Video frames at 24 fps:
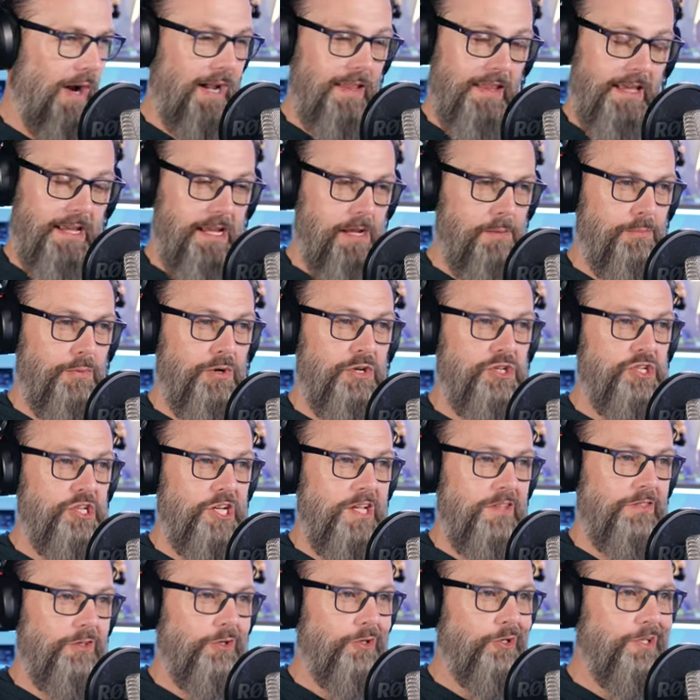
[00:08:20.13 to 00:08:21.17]
While I
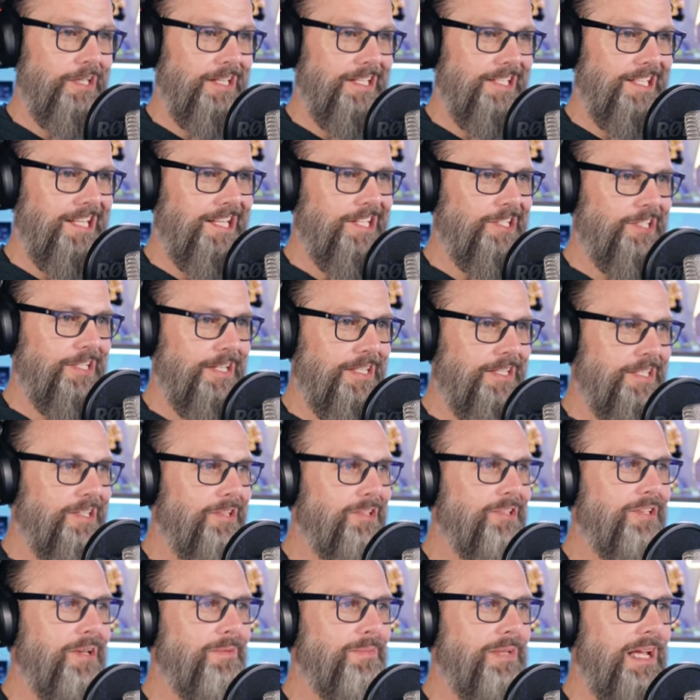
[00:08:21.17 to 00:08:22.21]
appreciate the good
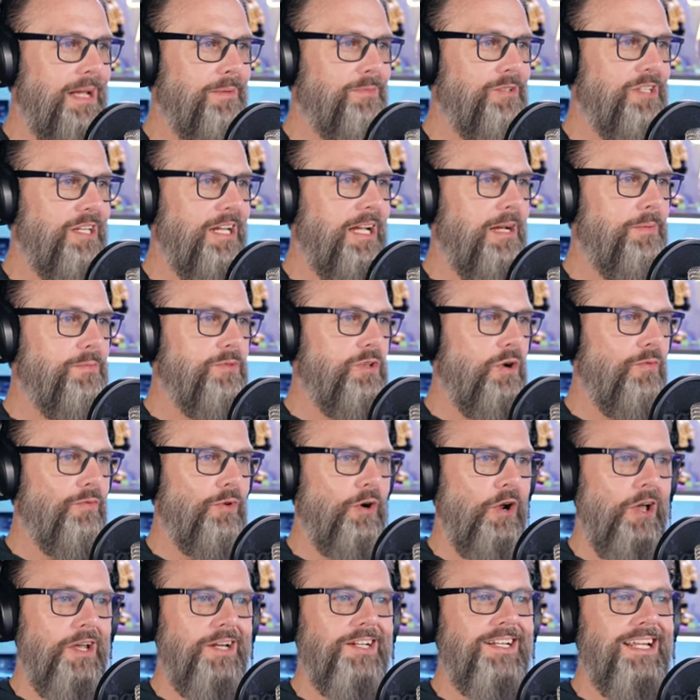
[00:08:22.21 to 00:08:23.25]
intentions, sometimes she
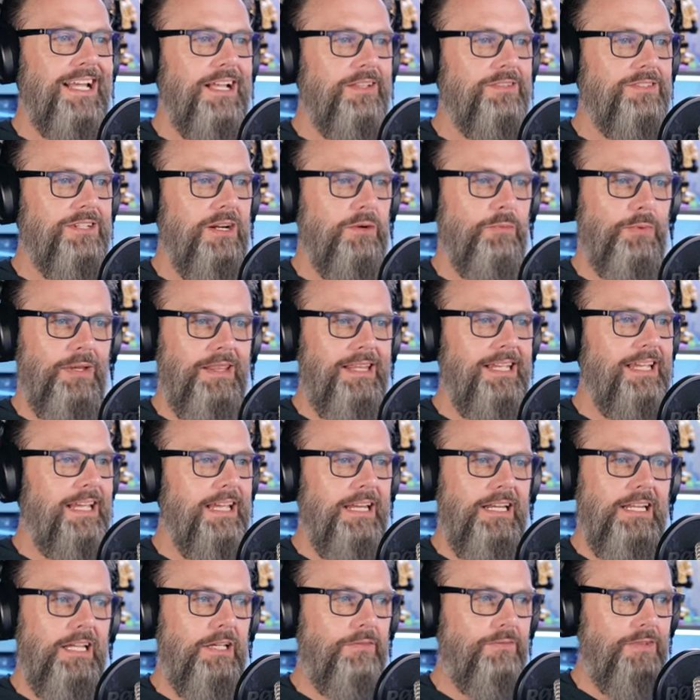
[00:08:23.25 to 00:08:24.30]
comes over unannounced at
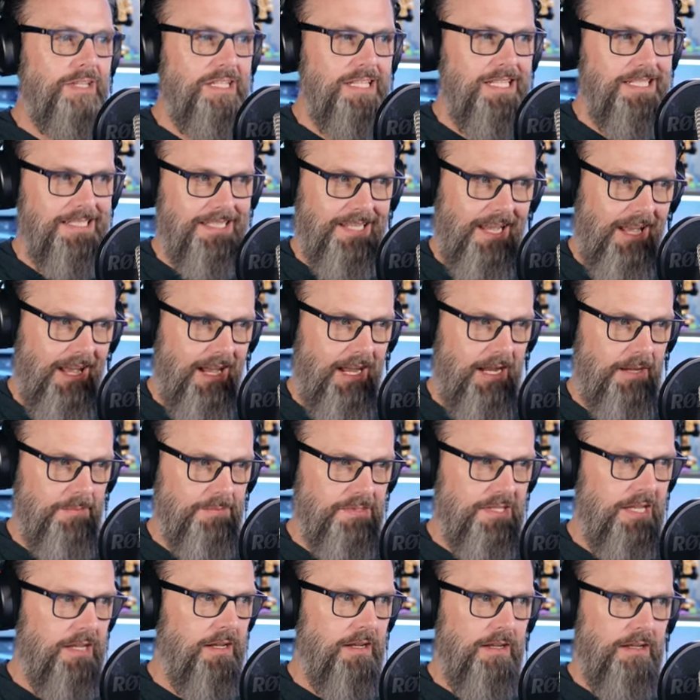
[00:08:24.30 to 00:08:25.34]
really inconvenient
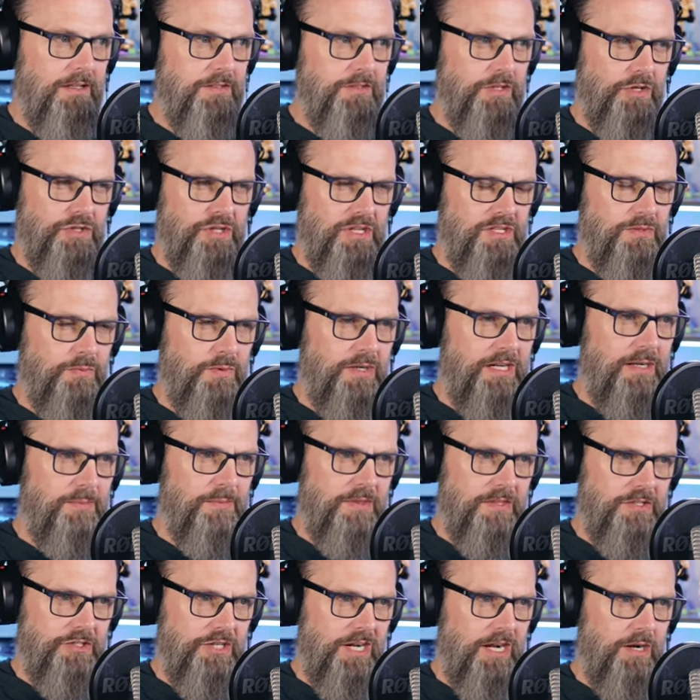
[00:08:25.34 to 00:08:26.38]
times, such as
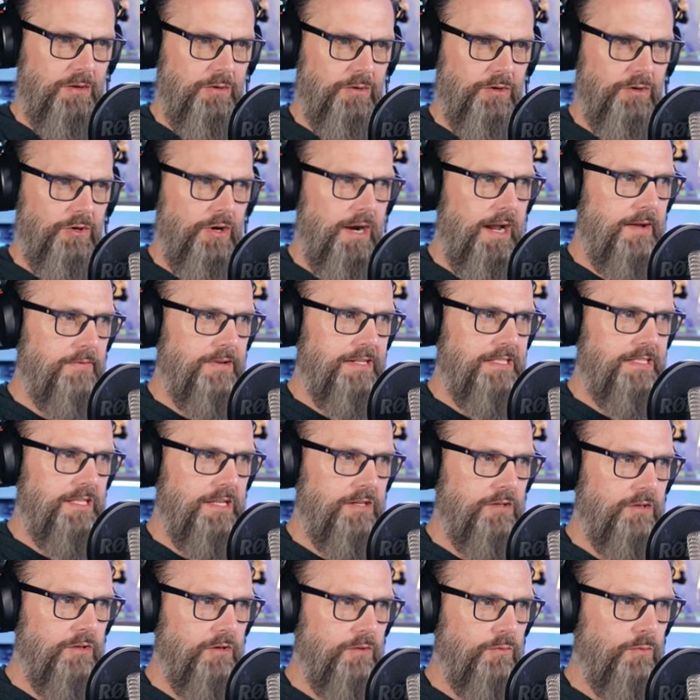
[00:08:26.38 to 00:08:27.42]
when I'm in the shower or
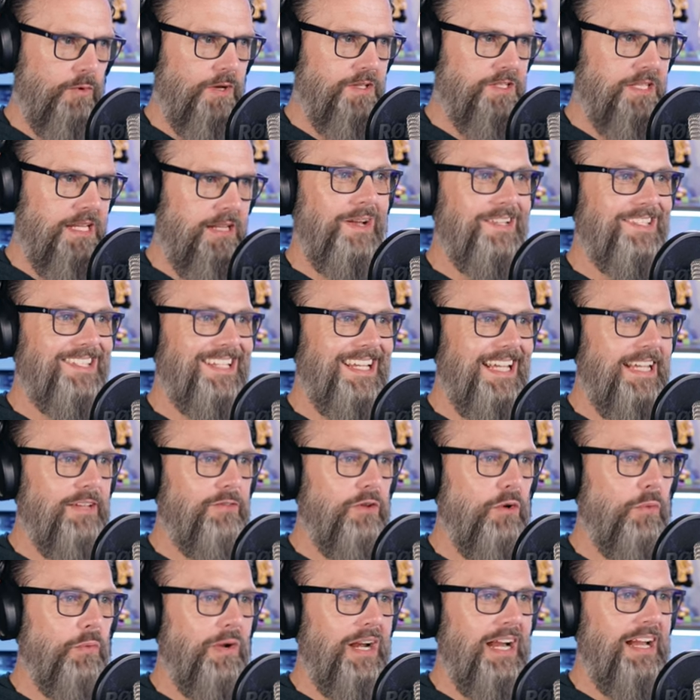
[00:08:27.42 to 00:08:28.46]
having dinner, or once
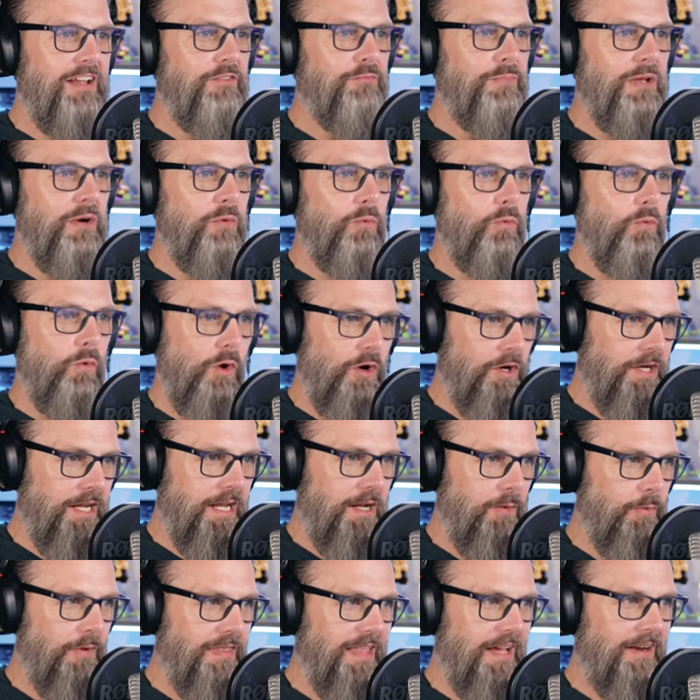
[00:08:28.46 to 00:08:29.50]
even when I have been
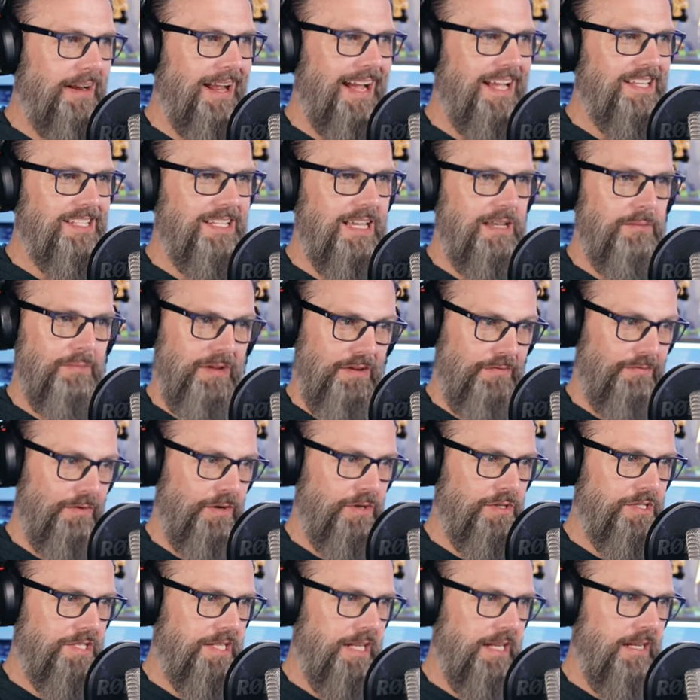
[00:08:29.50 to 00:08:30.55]
working without asking
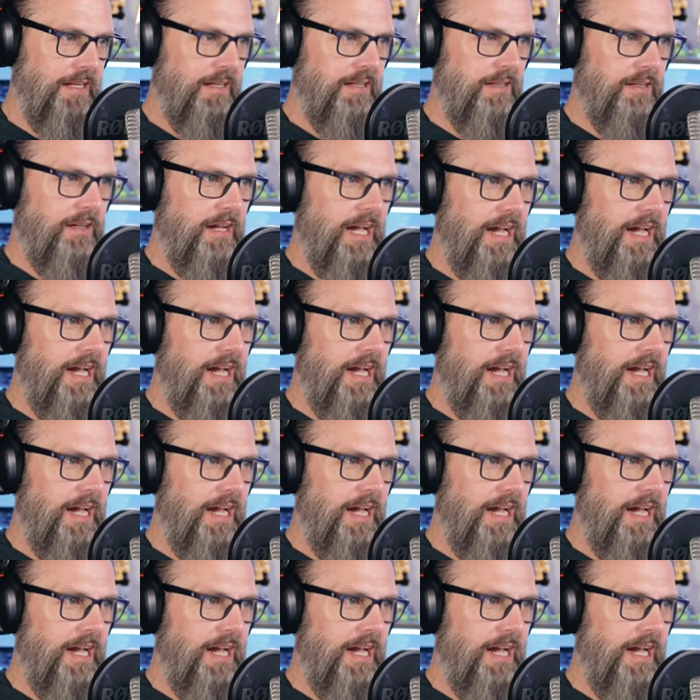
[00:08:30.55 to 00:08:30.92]
me first.